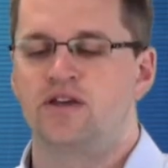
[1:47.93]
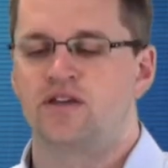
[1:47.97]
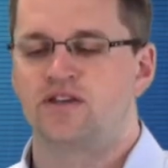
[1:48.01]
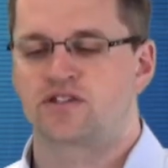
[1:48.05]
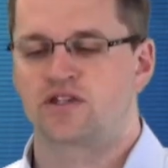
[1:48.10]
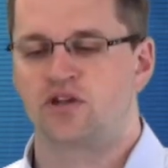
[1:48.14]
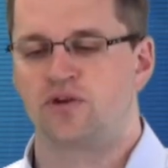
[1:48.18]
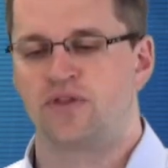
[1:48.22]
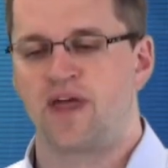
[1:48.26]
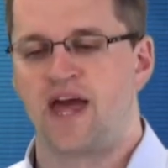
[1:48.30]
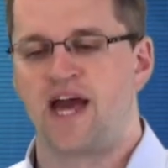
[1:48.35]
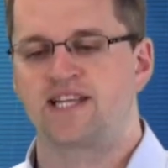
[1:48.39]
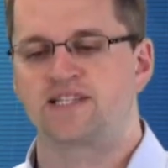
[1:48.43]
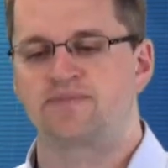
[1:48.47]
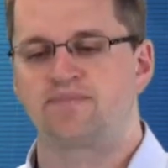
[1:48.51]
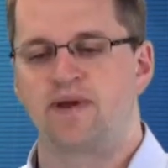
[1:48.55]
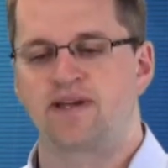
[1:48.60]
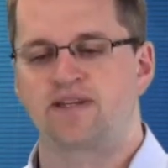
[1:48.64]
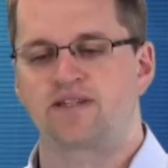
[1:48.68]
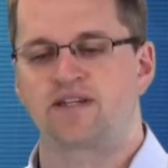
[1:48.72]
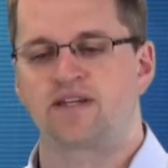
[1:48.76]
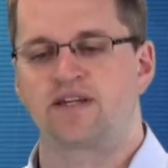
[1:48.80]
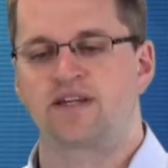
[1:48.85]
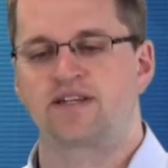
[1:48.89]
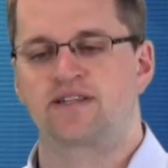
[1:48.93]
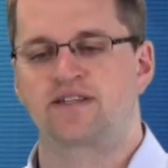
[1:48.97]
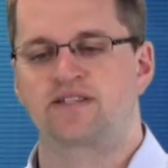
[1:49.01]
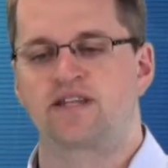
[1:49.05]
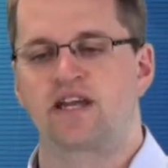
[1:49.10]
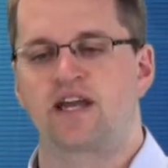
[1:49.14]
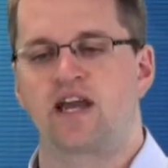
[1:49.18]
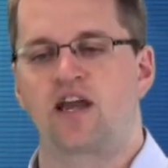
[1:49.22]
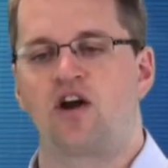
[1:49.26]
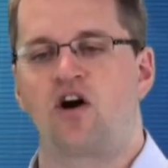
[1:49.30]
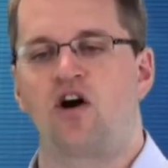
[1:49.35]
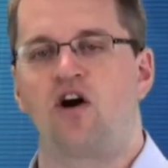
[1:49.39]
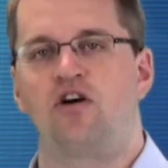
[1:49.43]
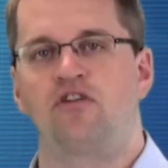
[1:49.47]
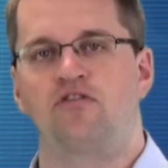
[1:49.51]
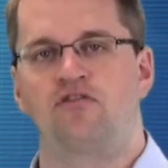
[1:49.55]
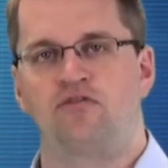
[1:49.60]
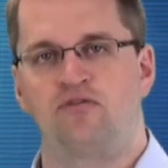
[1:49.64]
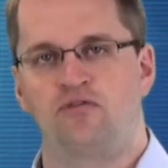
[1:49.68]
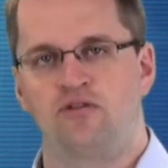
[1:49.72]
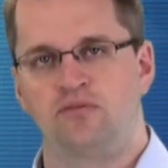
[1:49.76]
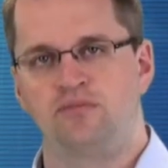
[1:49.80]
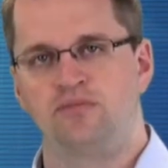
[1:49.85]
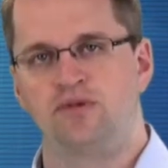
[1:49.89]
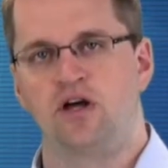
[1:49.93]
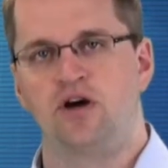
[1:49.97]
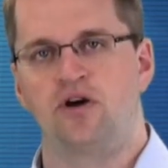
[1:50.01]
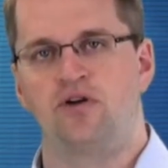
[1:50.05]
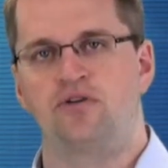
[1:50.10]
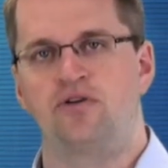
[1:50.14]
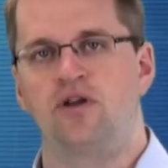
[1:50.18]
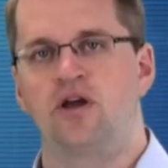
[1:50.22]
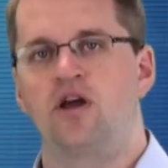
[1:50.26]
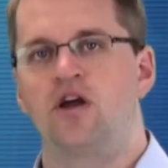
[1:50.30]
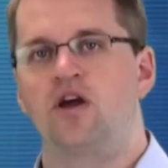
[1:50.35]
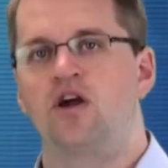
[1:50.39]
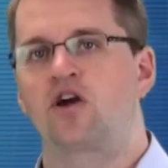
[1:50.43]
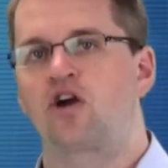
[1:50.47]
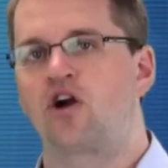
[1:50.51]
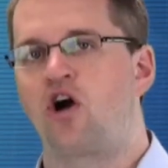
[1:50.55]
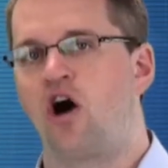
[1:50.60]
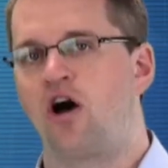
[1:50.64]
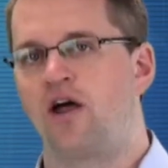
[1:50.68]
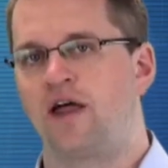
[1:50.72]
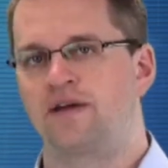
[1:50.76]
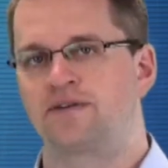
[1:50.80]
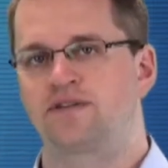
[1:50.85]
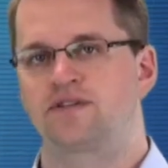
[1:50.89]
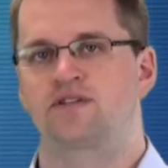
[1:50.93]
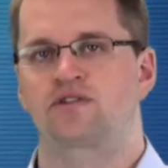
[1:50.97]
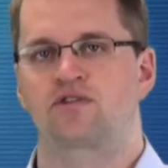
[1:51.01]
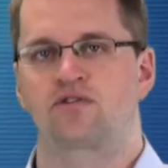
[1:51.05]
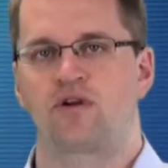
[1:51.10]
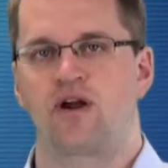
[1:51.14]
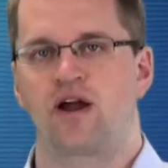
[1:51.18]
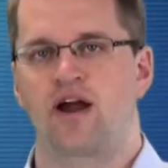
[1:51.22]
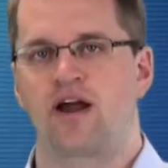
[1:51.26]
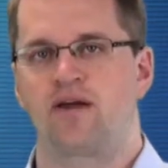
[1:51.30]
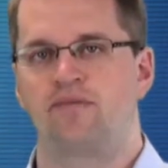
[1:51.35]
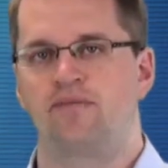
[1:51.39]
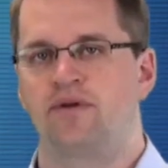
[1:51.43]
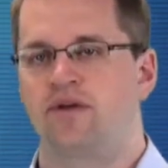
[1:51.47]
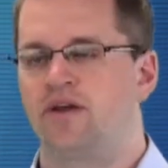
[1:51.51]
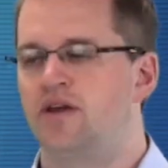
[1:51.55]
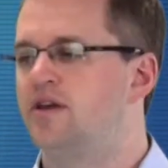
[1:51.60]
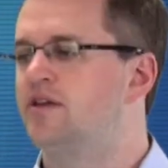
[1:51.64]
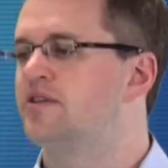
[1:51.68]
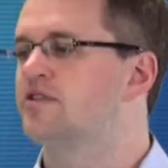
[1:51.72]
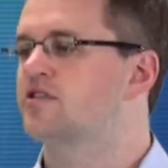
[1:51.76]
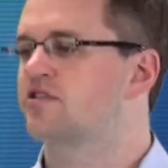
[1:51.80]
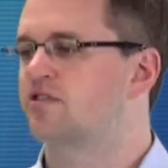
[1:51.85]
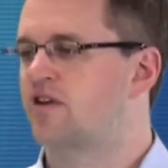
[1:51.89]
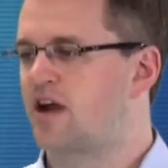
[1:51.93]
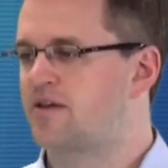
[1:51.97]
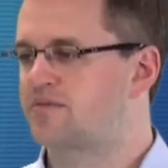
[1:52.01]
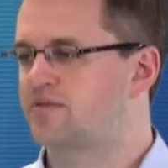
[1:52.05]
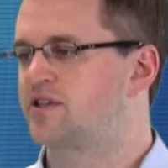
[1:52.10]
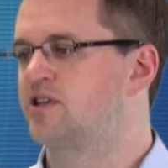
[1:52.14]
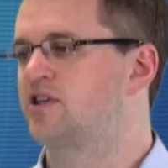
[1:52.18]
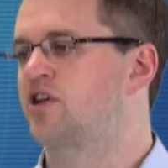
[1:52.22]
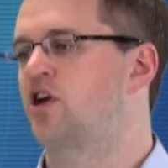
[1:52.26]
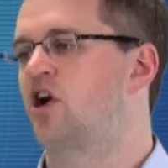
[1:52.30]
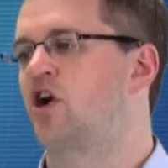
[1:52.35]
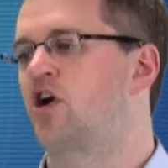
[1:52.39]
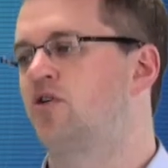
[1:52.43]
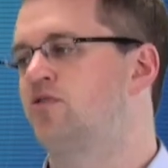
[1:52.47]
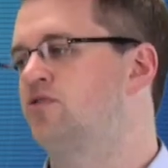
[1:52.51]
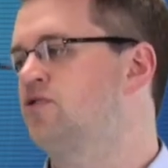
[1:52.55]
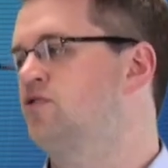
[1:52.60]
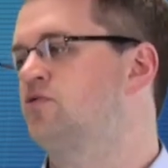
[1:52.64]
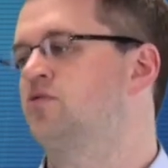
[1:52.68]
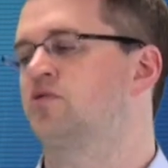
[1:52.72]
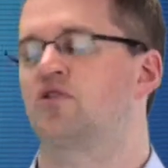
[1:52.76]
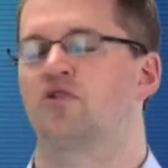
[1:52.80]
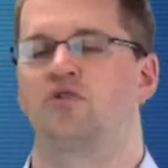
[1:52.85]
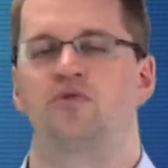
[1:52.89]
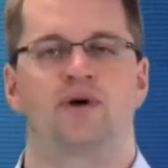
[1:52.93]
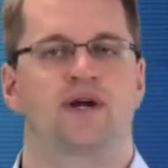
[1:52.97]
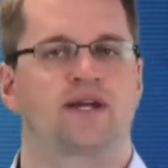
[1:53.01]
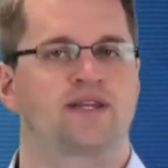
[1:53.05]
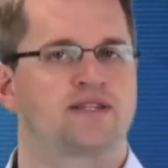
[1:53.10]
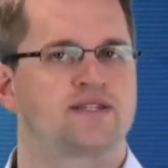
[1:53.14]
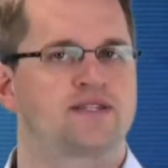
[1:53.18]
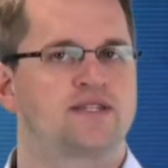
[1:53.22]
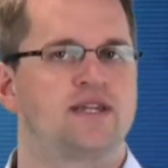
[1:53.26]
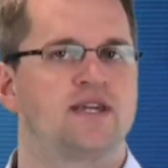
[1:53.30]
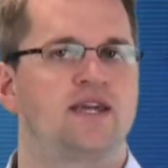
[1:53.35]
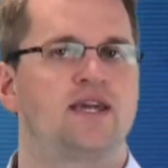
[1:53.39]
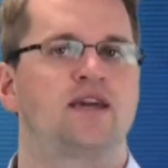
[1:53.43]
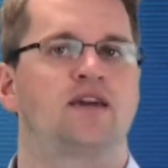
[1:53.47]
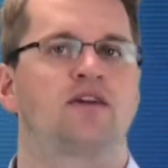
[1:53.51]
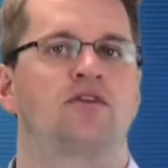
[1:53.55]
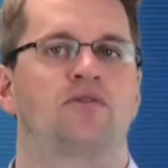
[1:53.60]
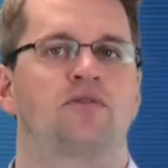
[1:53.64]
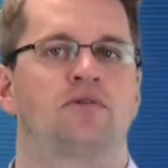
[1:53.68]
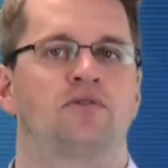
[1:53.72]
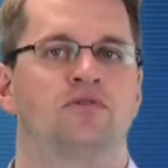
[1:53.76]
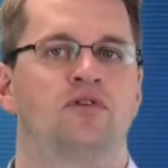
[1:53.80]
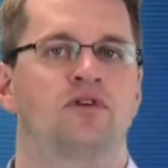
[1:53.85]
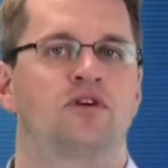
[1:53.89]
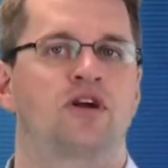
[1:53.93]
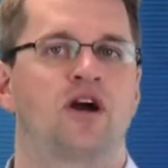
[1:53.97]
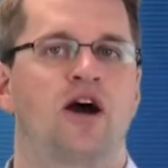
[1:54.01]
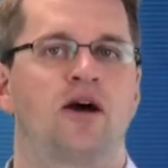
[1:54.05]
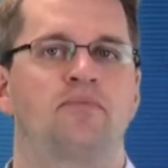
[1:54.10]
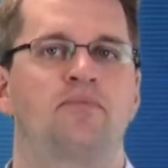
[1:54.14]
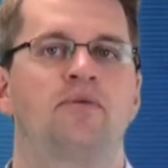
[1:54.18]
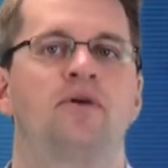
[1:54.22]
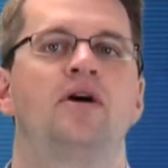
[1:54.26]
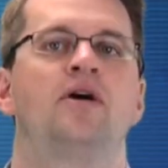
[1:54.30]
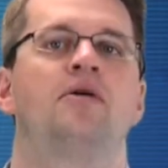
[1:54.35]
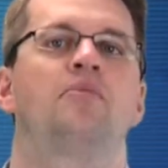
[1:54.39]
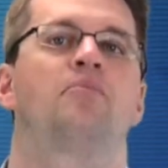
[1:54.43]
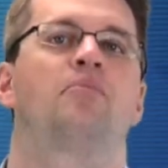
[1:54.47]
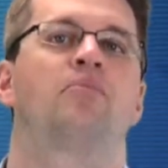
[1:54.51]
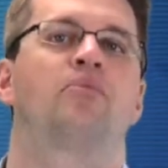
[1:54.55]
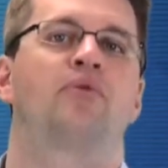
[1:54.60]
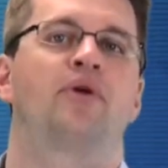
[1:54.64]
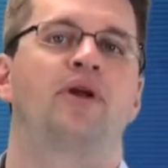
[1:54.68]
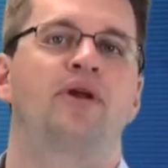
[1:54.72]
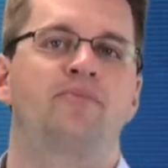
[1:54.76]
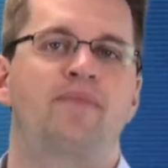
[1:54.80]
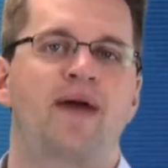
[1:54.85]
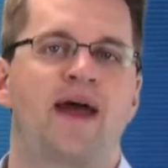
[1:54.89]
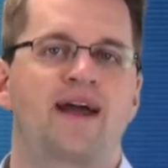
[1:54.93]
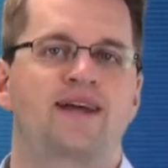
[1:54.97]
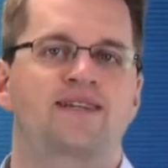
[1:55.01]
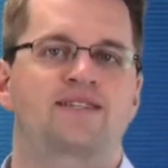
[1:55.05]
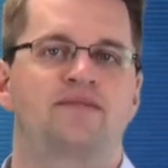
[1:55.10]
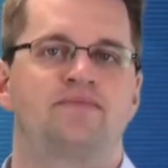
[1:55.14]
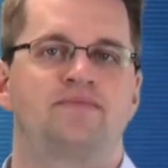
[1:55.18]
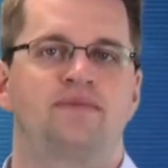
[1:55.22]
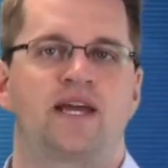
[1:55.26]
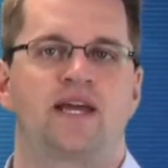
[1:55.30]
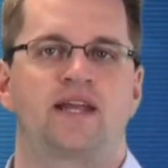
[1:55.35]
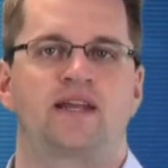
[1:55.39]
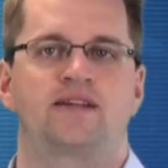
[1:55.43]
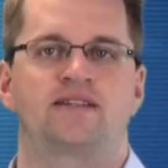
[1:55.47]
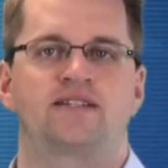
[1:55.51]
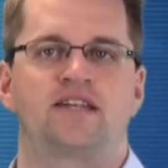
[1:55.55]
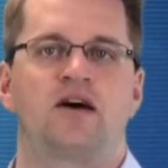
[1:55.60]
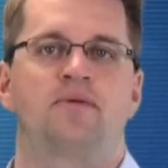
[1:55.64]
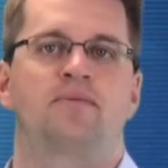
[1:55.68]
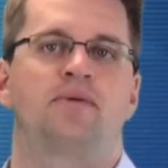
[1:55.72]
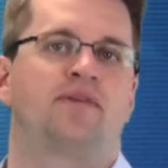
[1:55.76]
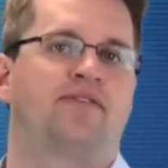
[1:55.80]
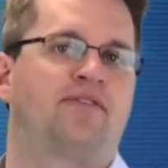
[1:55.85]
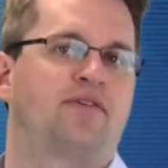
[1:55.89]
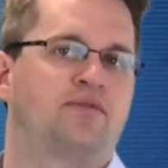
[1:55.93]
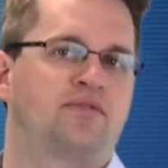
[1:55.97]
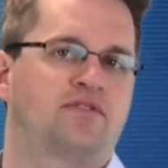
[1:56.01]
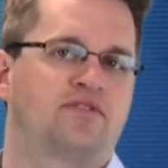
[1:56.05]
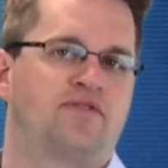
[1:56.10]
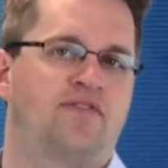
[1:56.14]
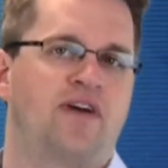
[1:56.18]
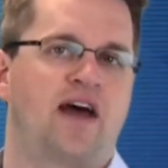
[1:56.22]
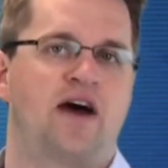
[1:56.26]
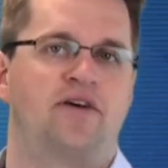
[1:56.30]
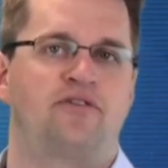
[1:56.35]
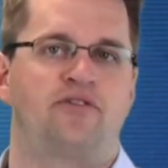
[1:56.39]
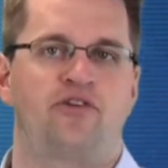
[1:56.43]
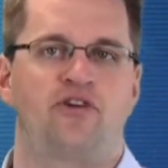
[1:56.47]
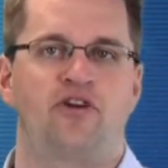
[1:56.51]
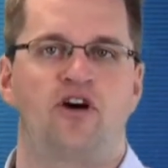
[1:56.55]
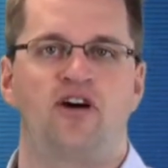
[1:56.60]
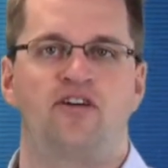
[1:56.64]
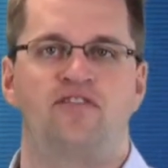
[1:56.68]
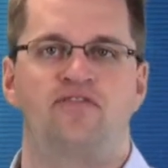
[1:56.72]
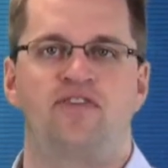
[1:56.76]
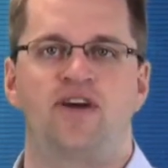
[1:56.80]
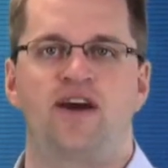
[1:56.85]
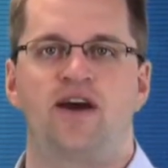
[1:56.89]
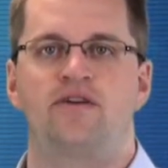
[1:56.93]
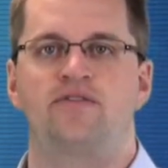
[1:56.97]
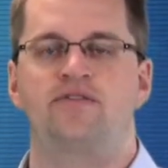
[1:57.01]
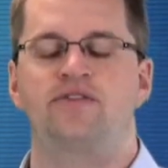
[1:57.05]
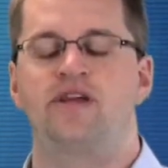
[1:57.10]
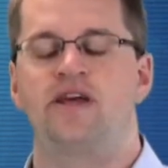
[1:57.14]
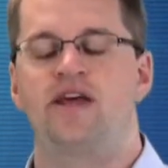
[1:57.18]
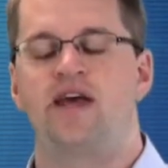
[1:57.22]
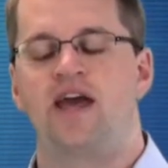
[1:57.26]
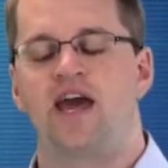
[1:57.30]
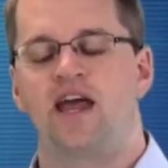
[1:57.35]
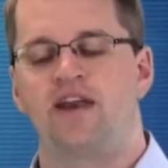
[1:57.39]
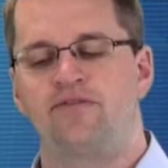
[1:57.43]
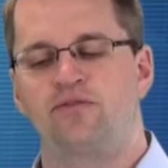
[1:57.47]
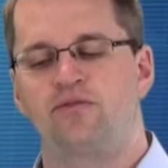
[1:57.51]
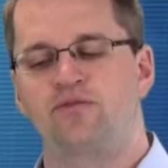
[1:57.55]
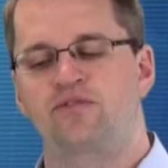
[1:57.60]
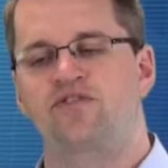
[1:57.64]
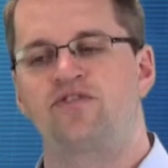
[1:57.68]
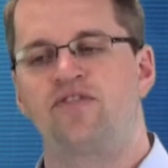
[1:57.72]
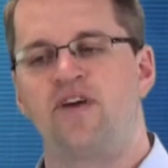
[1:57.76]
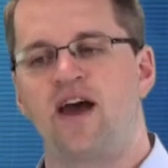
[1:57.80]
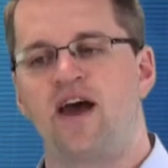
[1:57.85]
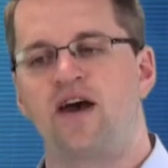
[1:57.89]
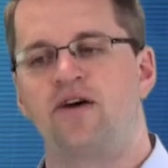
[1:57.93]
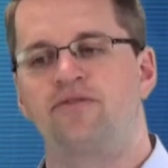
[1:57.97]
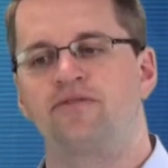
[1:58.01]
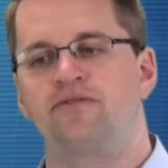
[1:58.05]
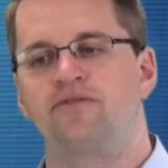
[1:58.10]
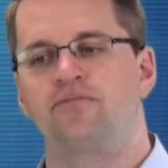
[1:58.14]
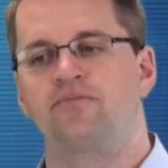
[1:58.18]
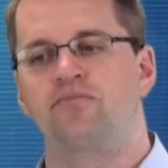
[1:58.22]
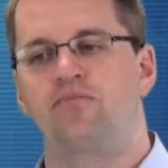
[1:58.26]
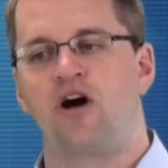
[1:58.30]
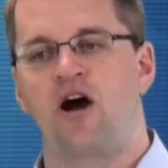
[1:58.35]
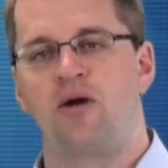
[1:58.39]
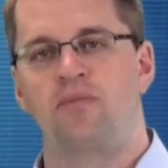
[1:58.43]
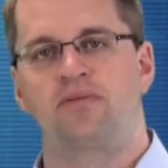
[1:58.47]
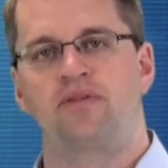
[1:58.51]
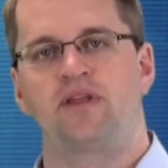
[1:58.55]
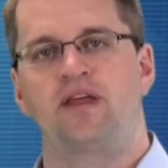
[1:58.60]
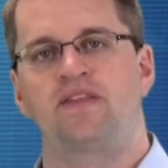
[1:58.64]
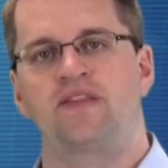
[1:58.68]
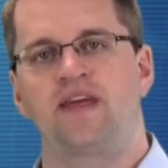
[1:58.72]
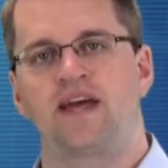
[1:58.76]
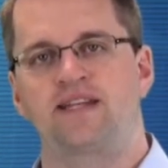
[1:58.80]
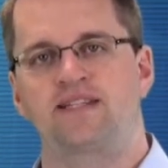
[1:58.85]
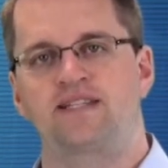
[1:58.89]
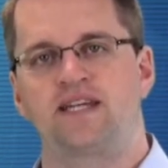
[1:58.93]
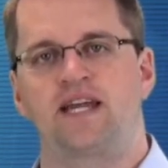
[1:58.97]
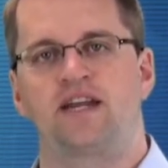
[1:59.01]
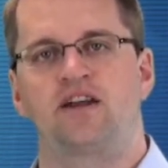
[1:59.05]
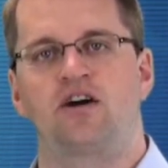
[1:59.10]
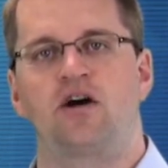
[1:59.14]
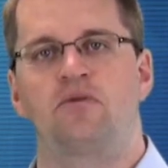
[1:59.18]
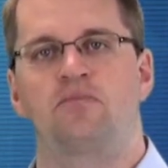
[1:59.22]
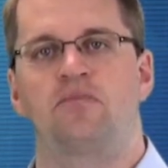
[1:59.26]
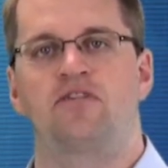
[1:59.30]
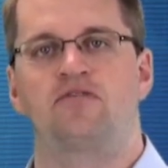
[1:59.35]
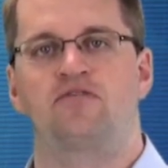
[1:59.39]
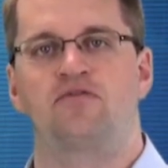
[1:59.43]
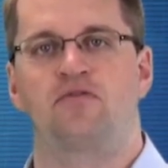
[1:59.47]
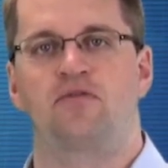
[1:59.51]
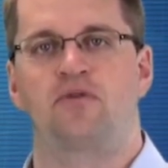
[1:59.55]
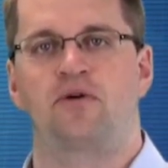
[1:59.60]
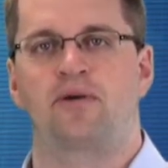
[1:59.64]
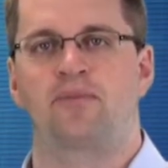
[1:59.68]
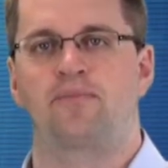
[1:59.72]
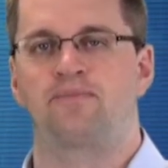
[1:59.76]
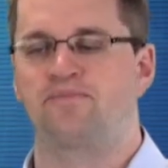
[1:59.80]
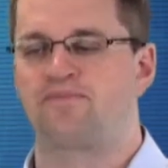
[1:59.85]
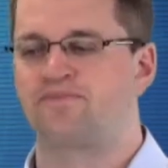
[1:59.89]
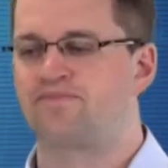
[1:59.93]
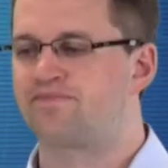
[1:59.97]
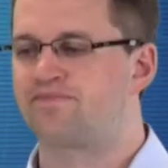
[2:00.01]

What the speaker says: So that's basically going to say on form load, call out to Scribe. Scribe's going to go do a quick seek or a lookup, bring back some data, tell me if it was found or not found, and if it was found, populate that data on my form.